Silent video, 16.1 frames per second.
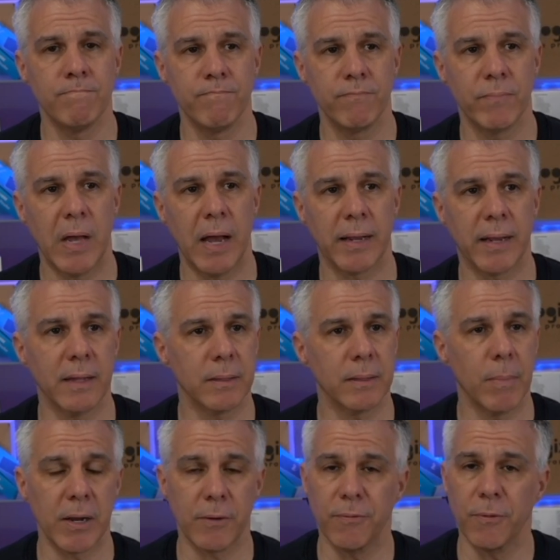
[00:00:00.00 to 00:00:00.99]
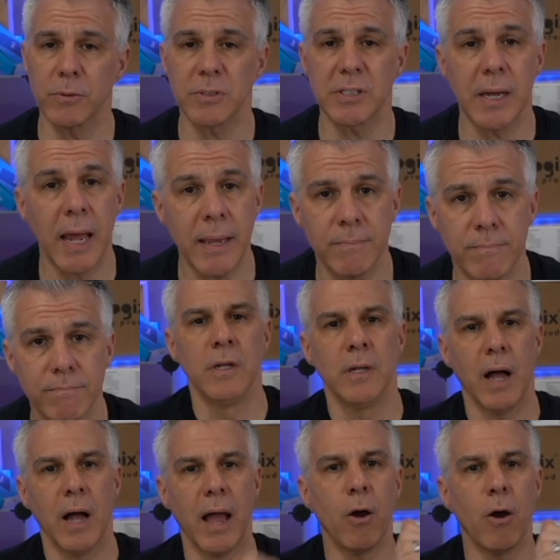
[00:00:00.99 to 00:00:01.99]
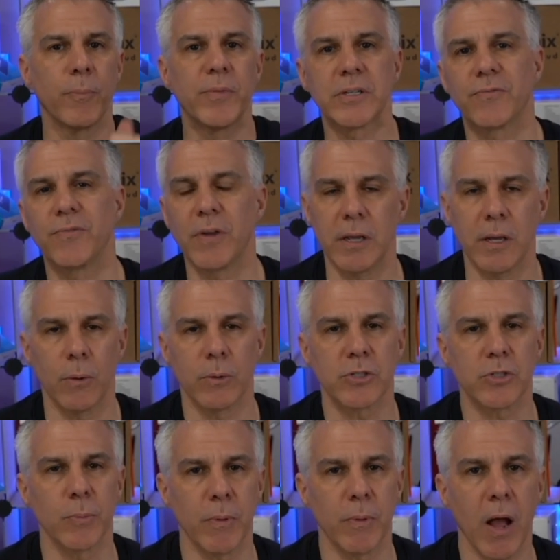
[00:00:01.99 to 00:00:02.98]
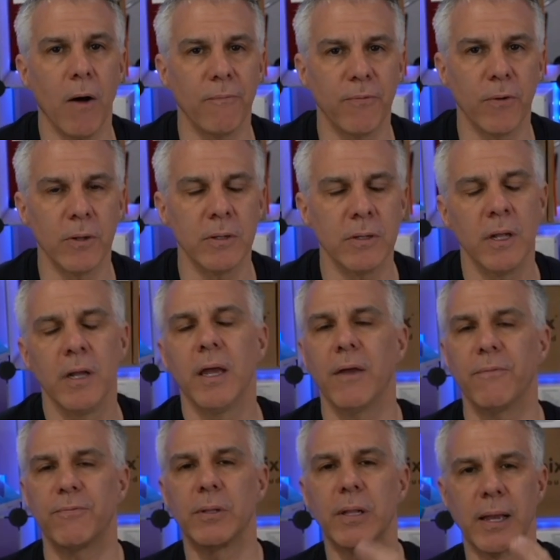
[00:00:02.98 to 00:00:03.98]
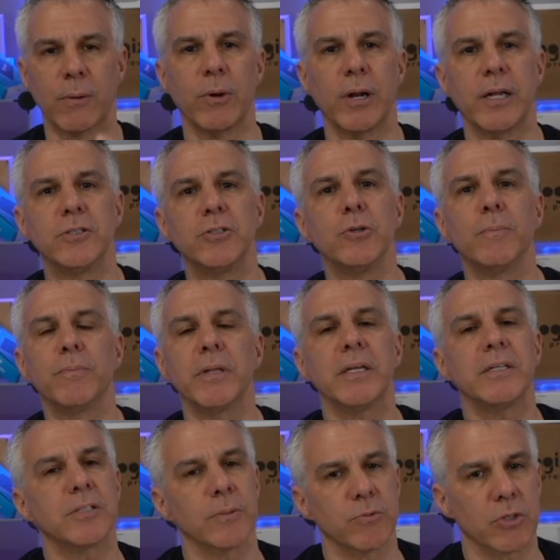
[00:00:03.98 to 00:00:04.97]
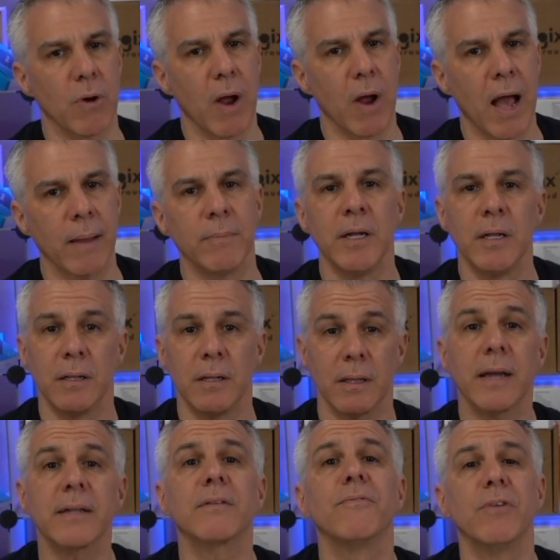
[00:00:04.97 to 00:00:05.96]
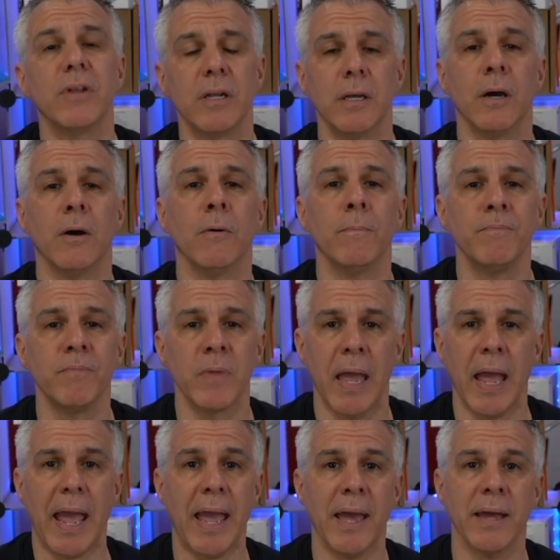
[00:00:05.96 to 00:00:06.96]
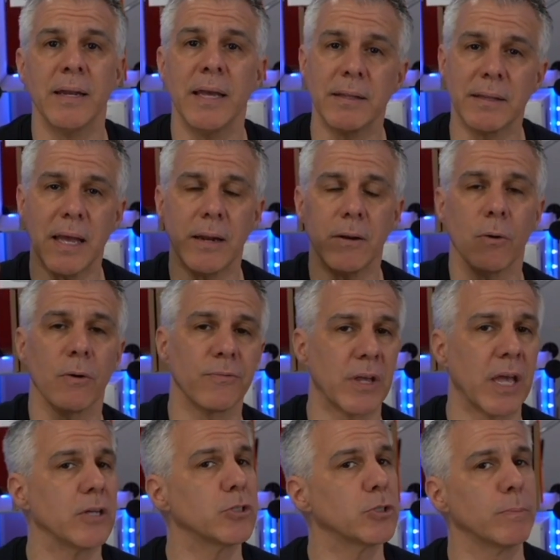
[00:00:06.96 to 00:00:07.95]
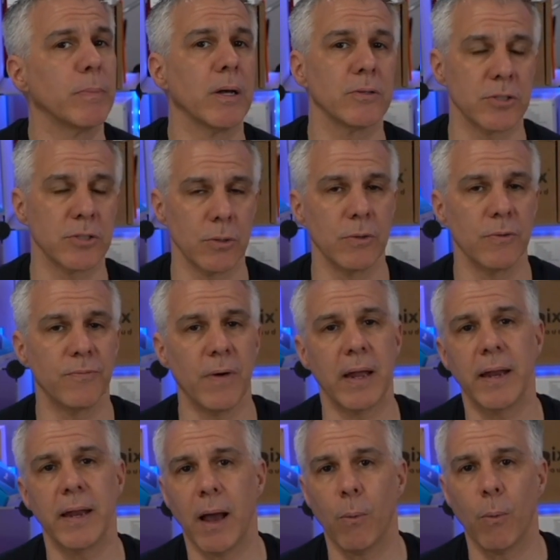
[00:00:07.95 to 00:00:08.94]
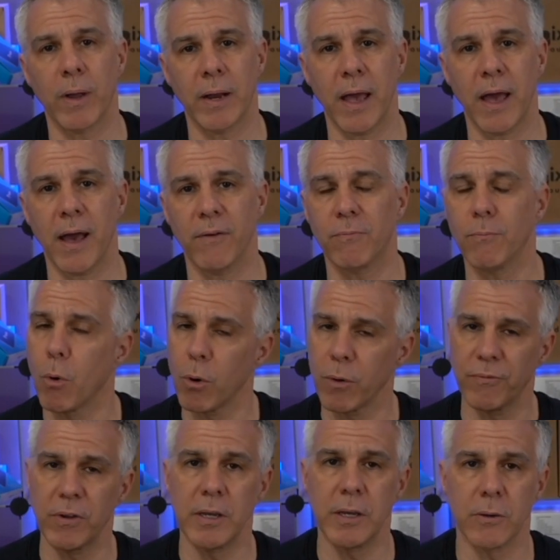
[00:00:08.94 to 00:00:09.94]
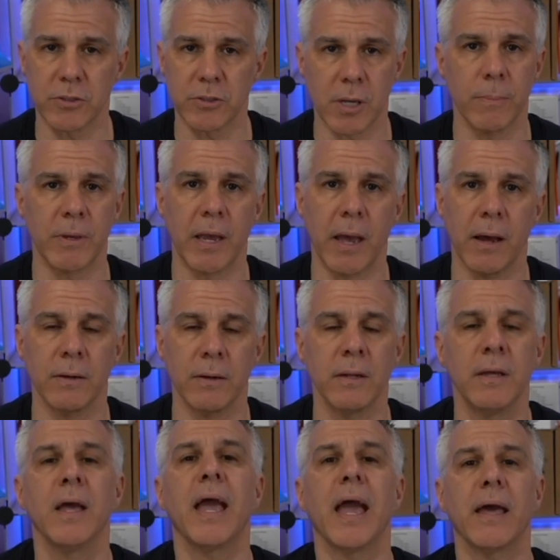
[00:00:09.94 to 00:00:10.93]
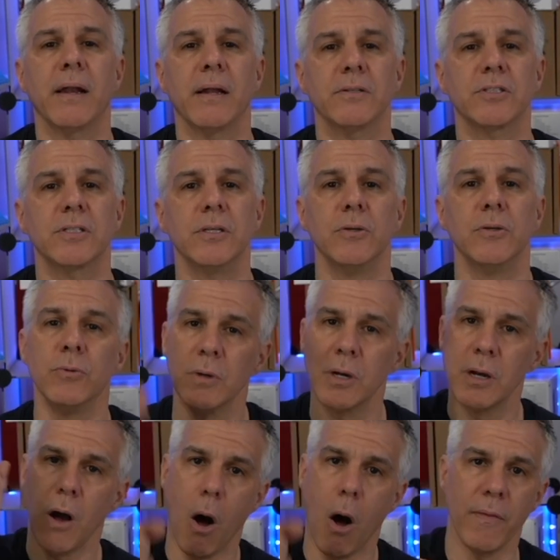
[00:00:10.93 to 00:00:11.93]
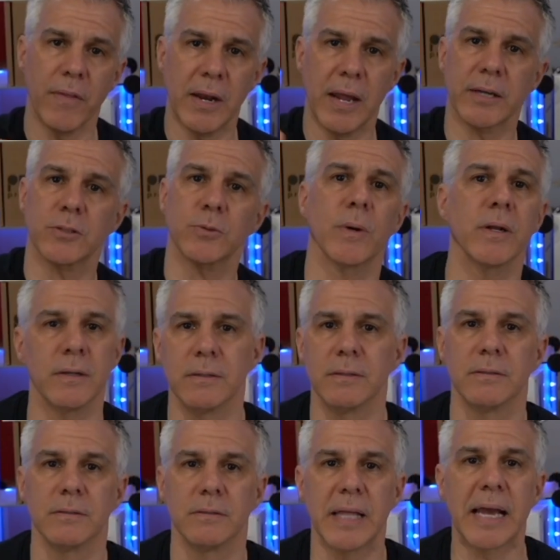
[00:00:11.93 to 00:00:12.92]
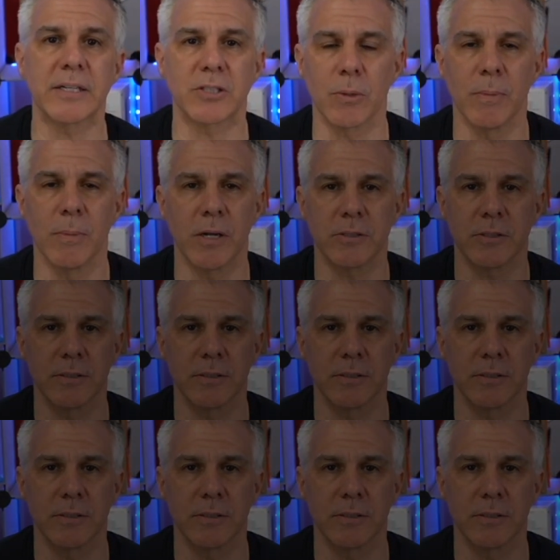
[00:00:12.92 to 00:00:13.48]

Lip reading: I got the microphone today. I hope this video was super helpful. If you like what I do, please subscribe, like the video, and hit that notification bell so you find out when I have more videos coming out, and I'll see you on the next one. Thanks so much.